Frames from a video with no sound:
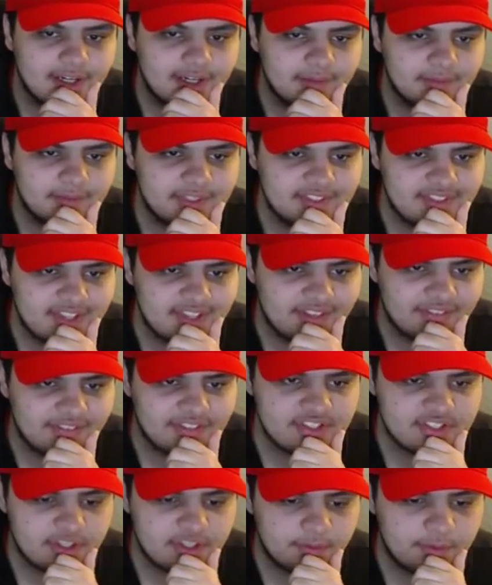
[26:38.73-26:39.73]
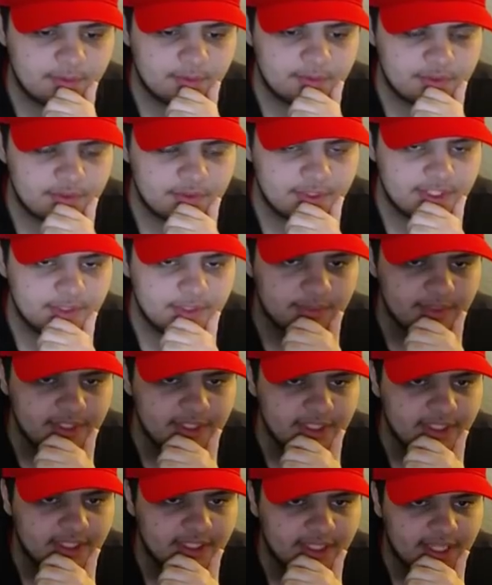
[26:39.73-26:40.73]
There's definitely somewhere between a B
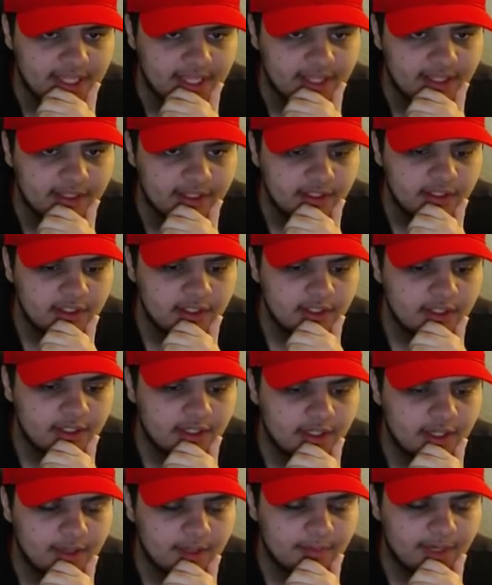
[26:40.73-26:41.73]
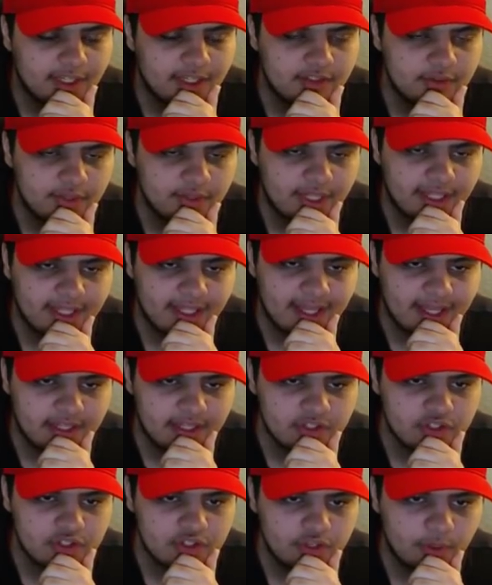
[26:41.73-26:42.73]
and an A. I do like
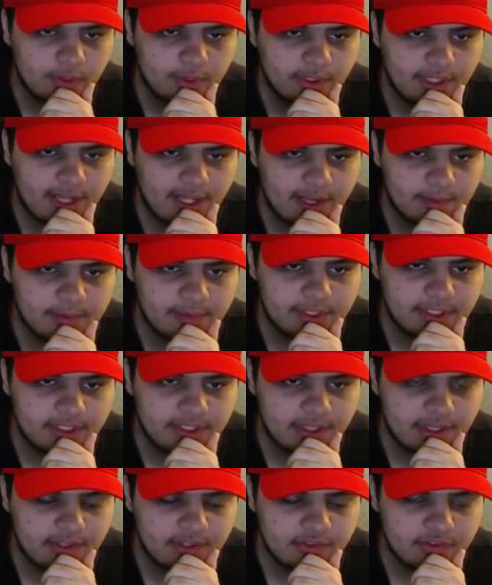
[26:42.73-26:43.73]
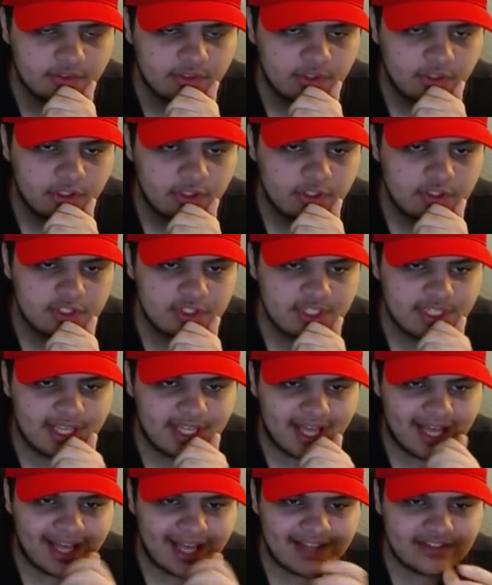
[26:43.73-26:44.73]
Anna's show a lot because she
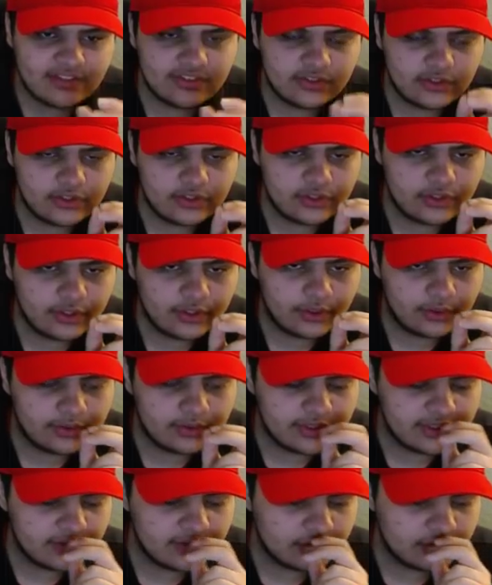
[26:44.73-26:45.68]
has, you know, these